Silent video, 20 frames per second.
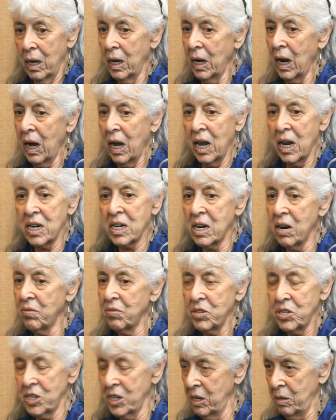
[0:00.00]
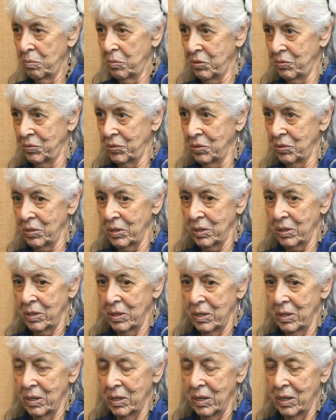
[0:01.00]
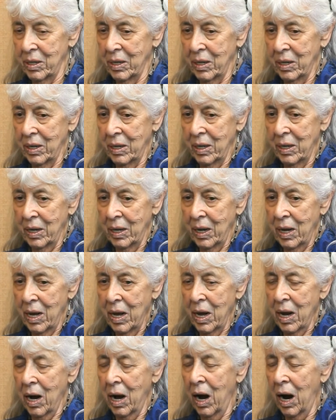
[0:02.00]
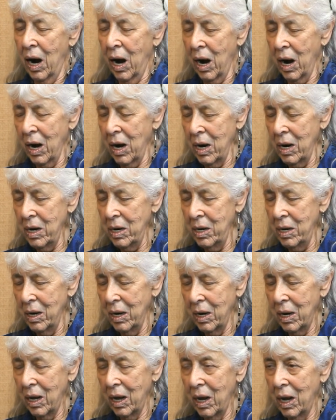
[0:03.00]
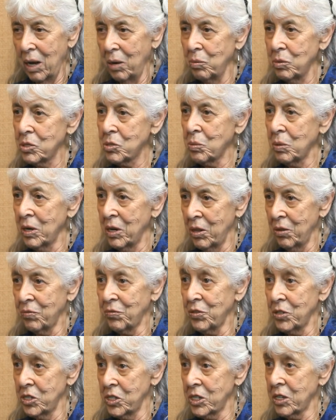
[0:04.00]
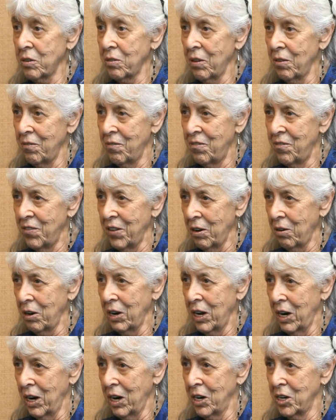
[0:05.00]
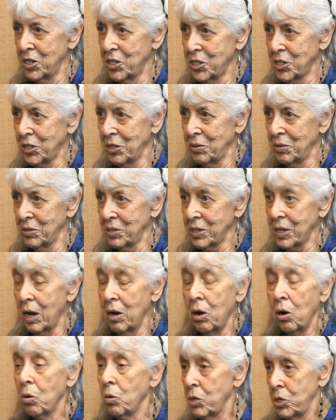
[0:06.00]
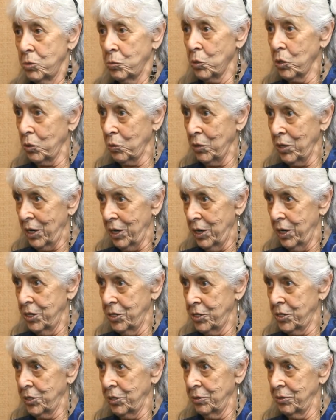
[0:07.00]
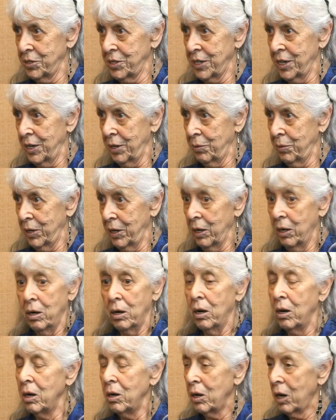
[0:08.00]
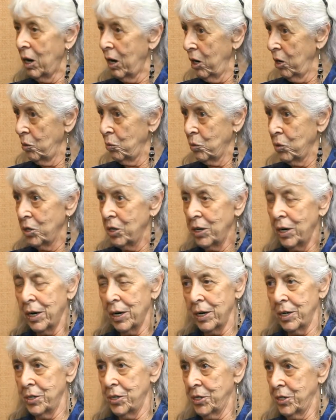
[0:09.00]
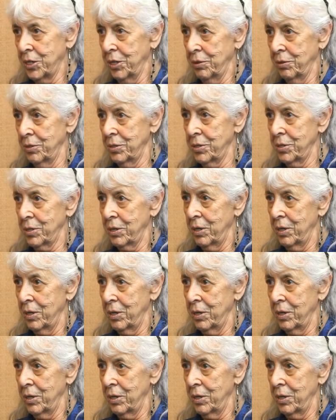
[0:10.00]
I had never seen before. Hard. It was one of the first of the very hard stones. I always work with hard stones anyway. Hardwood, hard stones.